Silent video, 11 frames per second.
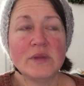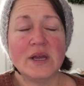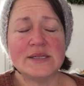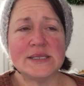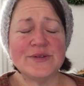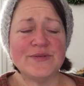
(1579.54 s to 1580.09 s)

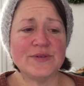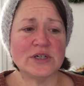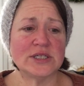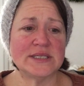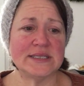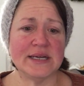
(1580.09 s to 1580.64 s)
It's the
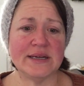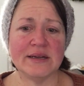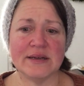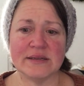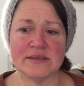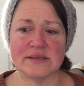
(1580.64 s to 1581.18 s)
first in
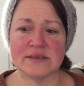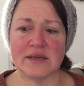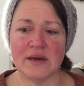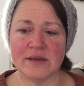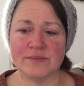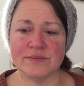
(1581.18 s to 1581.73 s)
a
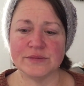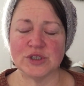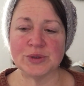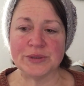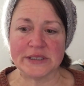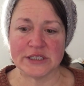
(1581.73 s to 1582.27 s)

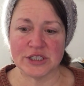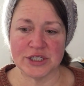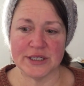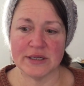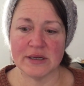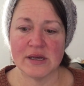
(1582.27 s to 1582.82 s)

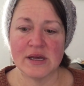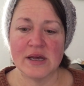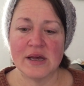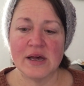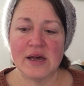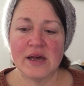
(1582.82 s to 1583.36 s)
trilogy.
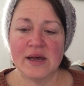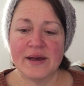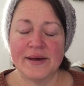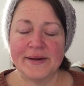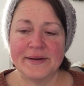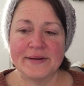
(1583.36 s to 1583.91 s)

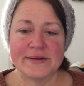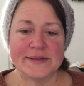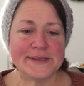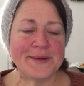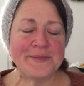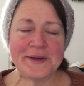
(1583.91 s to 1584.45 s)

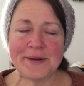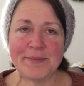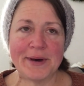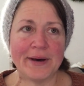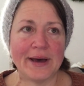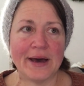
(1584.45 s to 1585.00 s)
Something
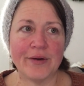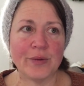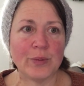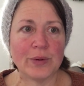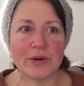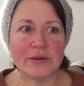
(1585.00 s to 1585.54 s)
about how the
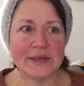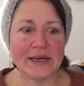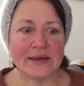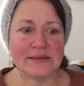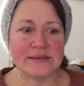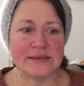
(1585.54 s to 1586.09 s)
world
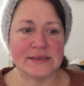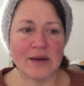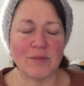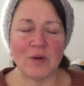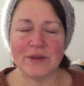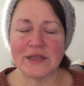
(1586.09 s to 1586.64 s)
ends.
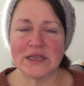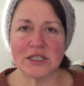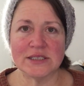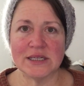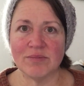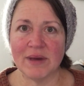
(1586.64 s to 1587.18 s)
I'm only
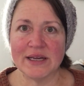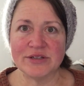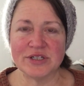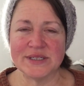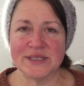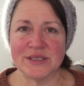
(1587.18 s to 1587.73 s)
13
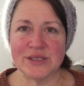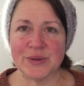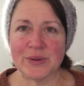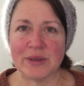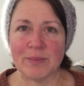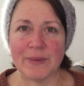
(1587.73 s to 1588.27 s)
pages
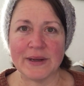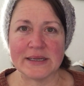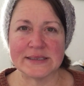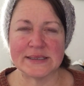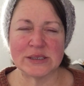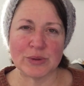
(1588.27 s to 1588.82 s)
into it, but it
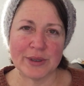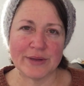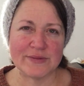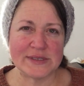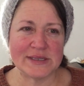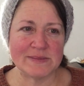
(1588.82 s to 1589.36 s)
sort of
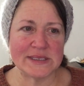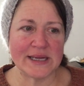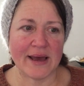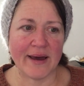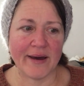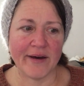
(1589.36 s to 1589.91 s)
seems to
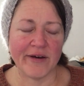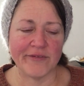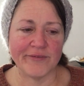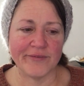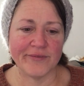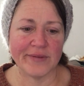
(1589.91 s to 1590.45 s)
have
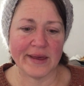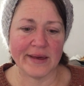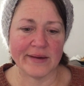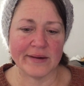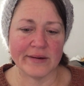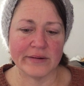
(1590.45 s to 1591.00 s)
a